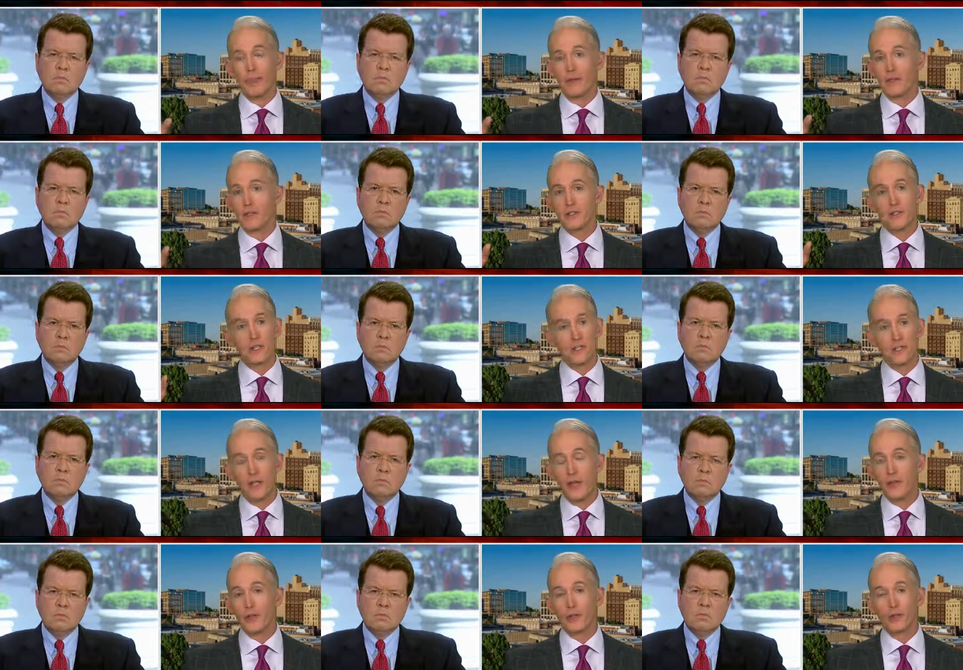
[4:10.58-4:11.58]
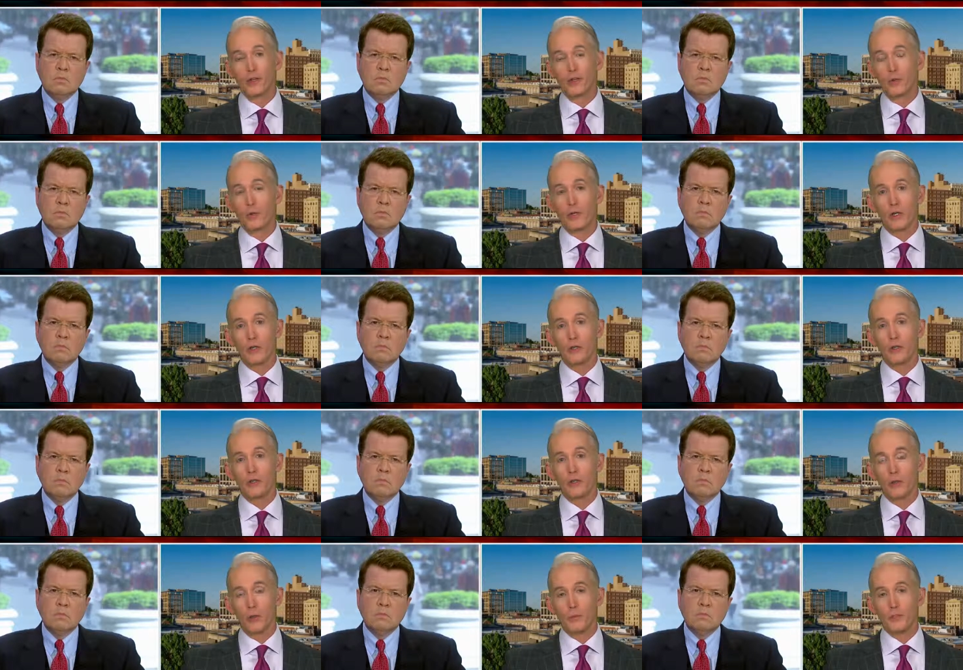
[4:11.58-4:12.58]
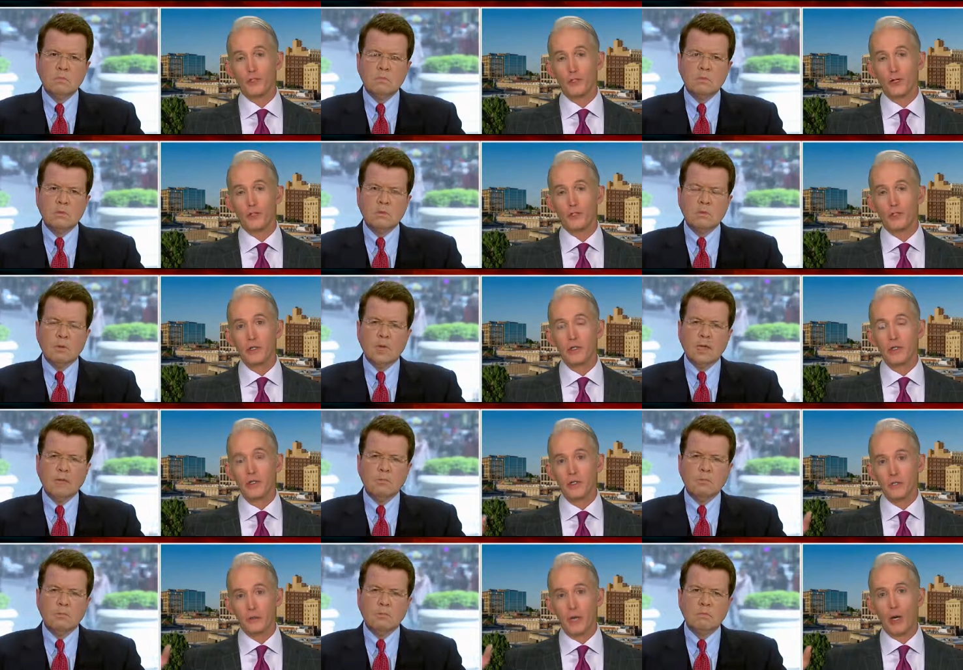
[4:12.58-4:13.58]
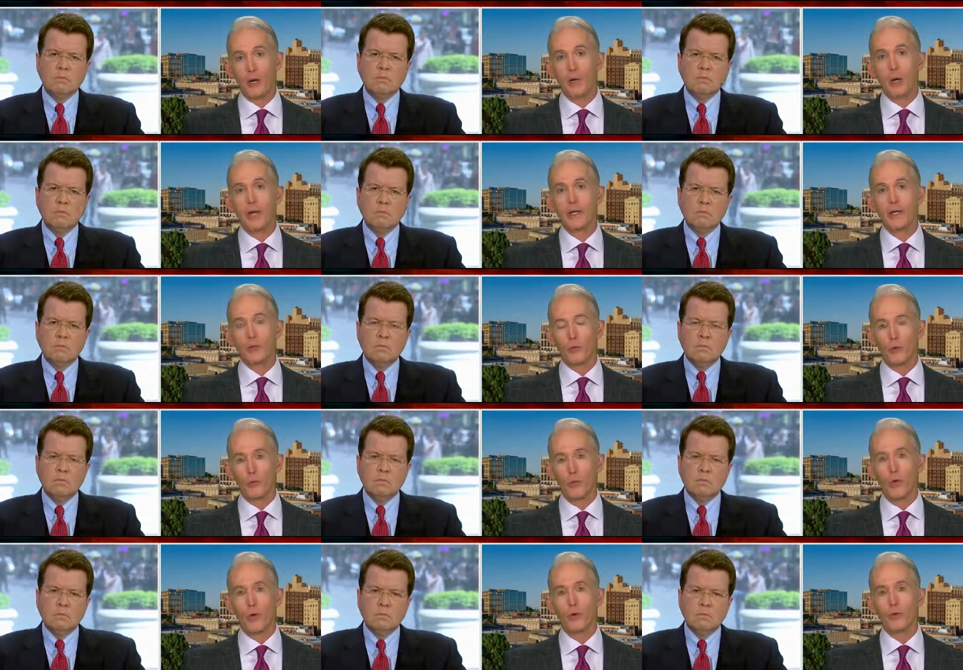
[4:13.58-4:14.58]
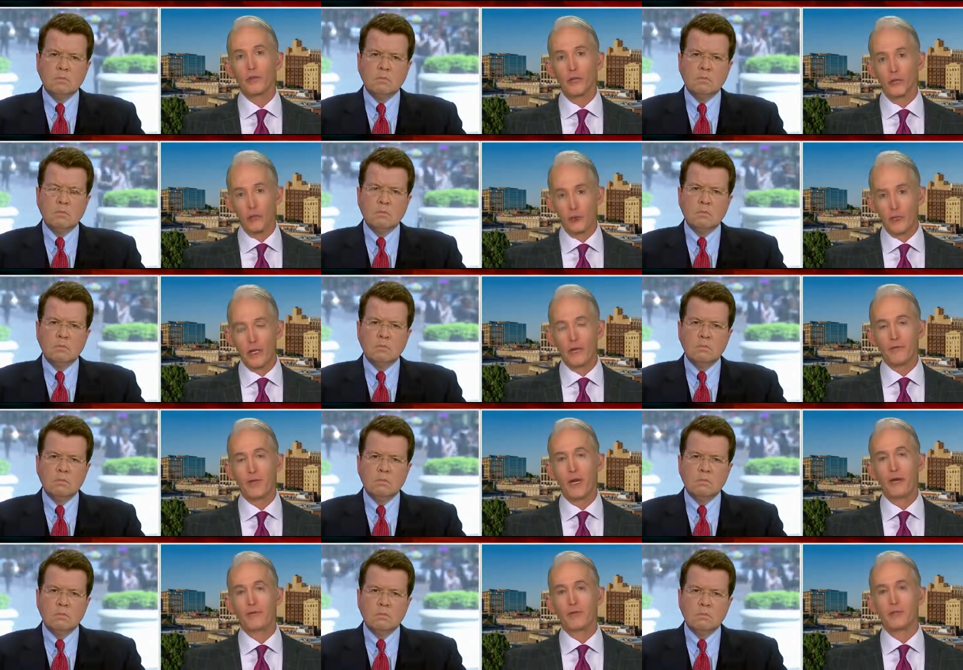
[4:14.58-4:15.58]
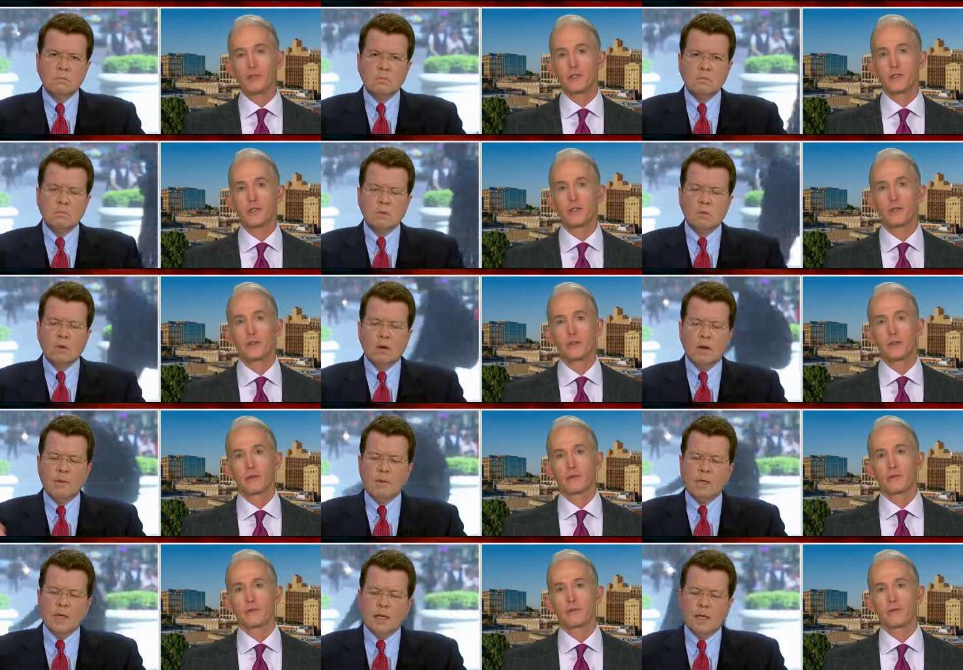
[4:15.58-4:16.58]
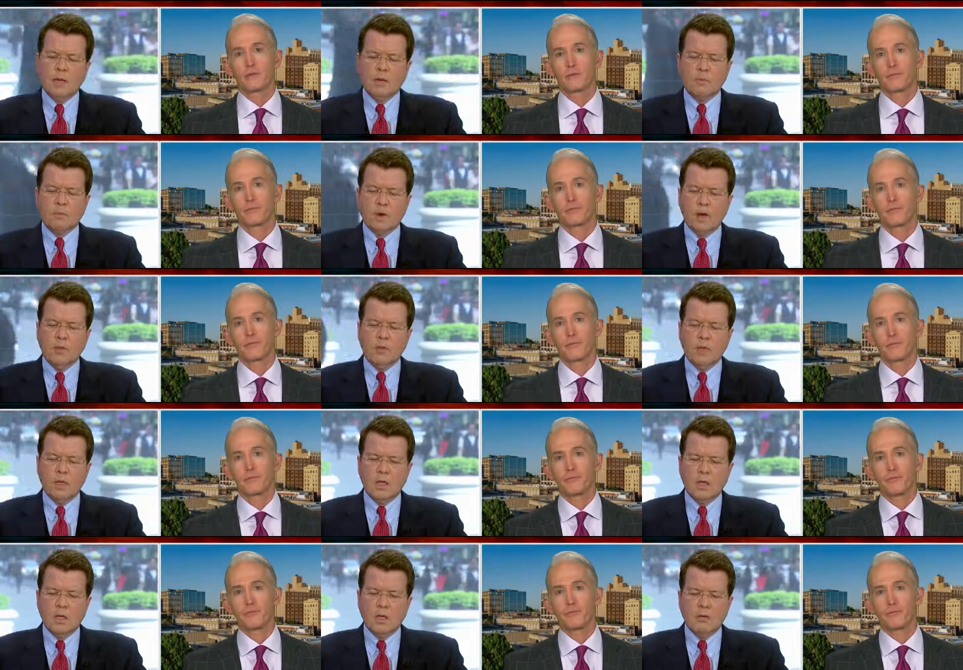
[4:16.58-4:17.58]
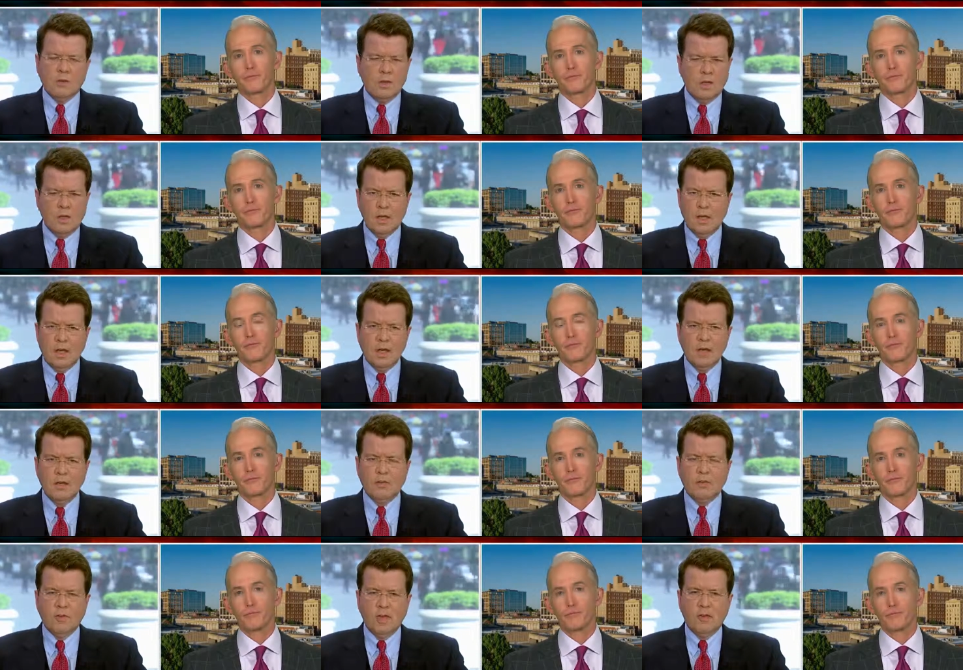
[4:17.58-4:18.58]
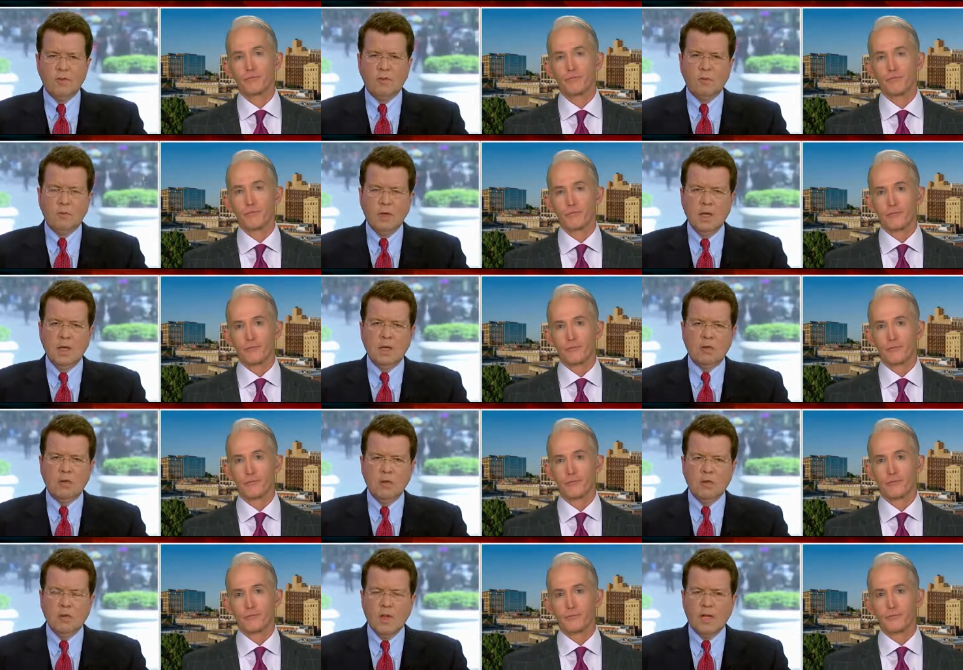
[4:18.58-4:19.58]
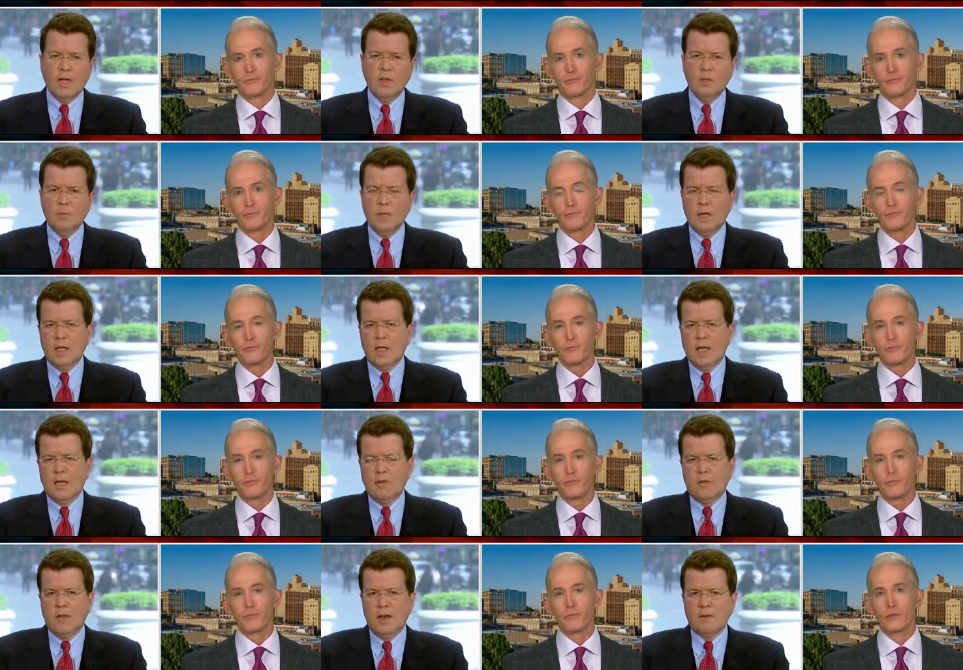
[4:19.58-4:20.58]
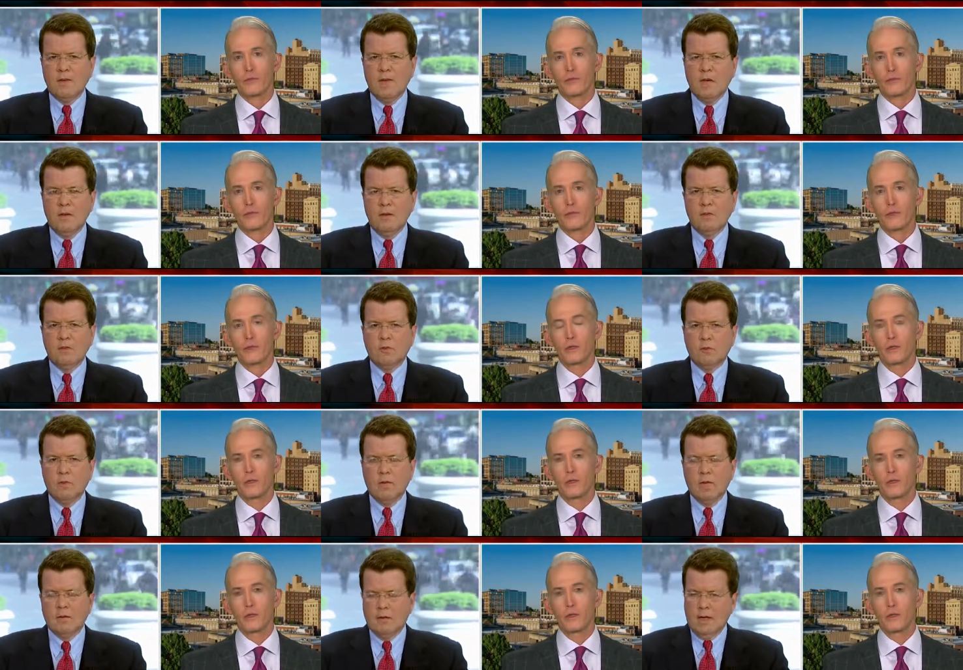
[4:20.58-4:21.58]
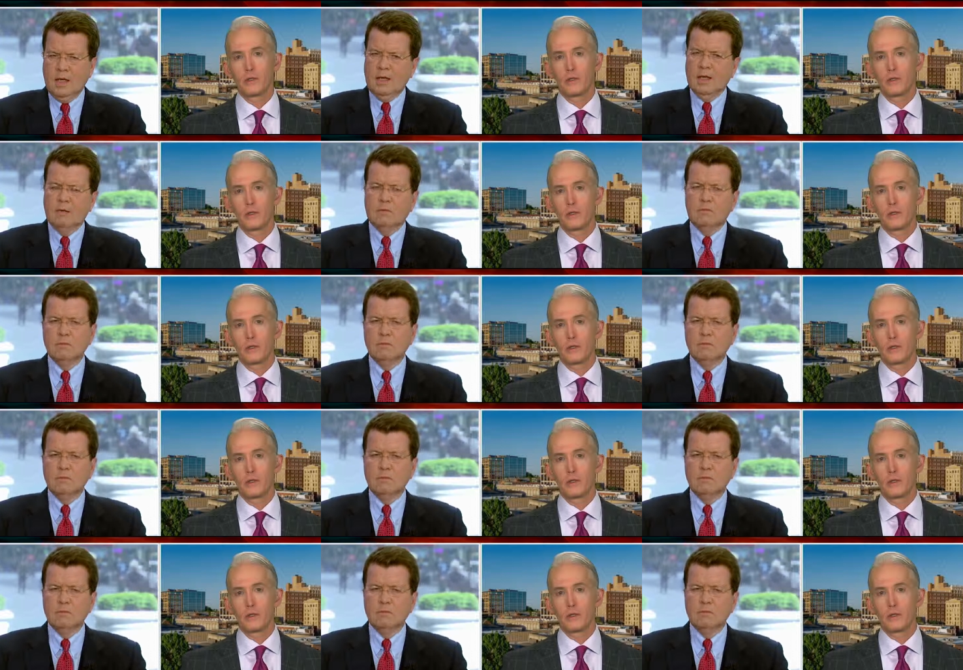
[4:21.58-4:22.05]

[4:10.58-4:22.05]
Speaker 1: And this has nothing to do with collusion or obstruction. Right. It is about writing a report that you can have confidence in.
Speaker 2: All right, but then the president isn't going to let his son speak, just like he's been against having others speak, right? That